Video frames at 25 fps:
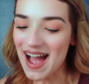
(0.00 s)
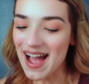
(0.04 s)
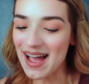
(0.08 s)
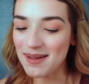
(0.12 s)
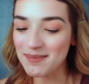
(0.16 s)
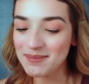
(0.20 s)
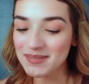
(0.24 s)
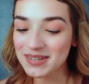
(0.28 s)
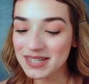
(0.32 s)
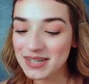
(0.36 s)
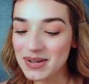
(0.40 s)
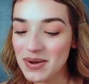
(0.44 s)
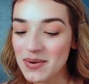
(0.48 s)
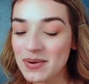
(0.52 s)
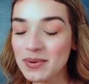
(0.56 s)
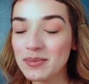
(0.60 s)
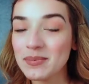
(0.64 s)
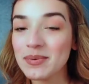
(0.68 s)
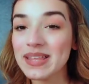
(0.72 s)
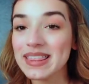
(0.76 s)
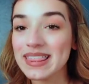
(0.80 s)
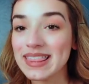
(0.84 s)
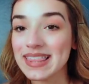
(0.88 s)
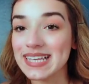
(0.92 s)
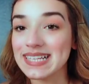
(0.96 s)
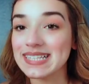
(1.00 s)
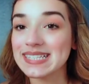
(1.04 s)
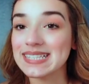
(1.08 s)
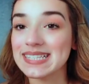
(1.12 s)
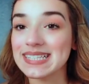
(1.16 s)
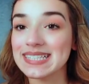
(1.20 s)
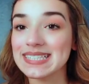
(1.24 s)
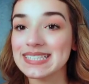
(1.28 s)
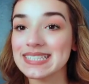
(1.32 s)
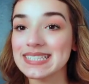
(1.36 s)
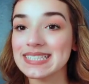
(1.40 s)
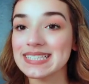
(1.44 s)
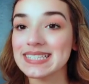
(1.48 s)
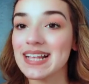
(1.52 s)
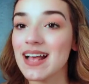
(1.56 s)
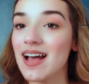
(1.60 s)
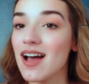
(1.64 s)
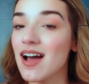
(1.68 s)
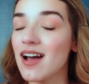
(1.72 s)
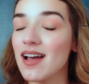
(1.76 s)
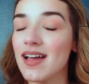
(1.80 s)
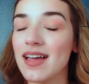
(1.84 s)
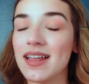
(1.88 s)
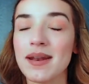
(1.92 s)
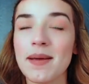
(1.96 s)
I'm gonna go in with this. This is
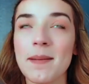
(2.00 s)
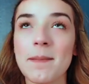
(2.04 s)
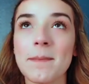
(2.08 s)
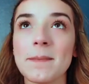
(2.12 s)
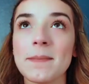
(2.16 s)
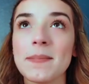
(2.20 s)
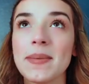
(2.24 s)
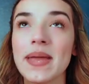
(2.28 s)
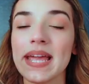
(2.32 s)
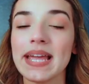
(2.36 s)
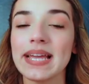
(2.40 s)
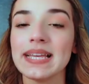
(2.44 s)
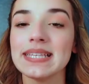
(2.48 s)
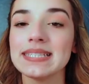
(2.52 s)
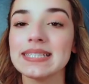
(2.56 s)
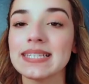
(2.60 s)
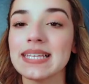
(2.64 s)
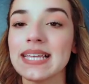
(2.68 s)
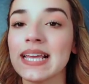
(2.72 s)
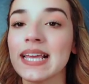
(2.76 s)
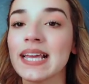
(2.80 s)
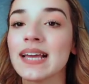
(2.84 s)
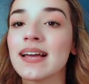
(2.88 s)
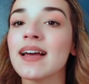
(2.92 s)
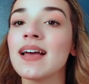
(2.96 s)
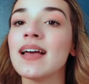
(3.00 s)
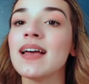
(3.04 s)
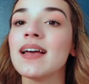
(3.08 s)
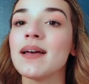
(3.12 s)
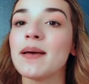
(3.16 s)
an amazing